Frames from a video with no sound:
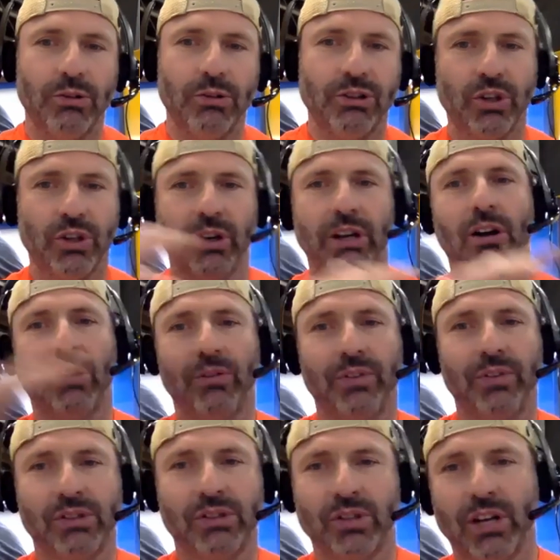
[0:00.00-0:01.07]
during all of
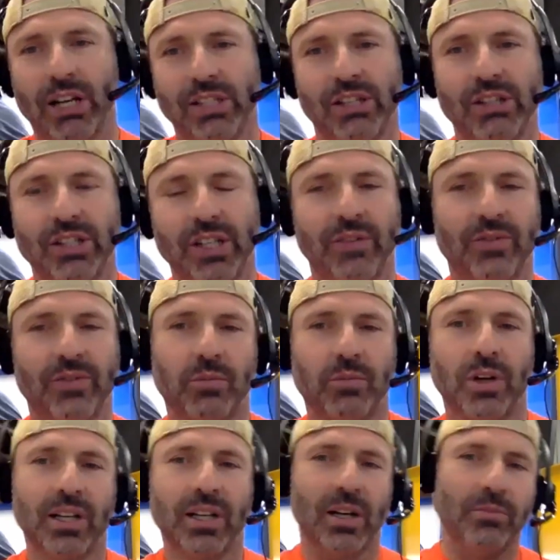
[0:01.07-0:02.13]
this transitioning from
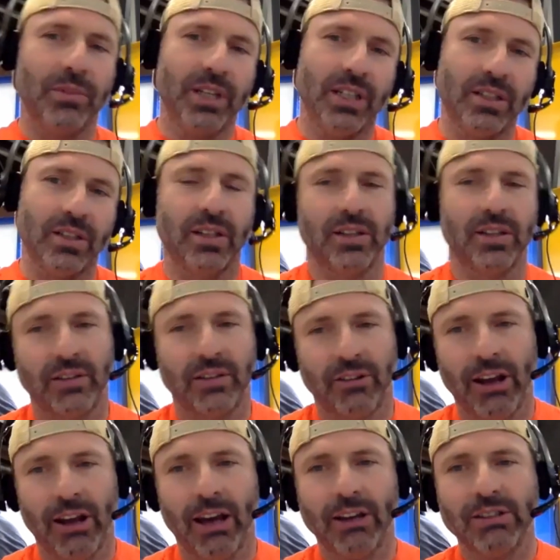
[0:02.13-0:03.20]
one company to the
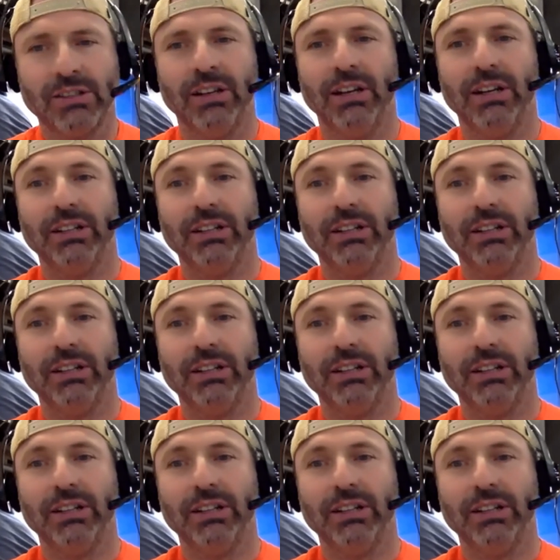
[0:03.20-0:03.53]
next,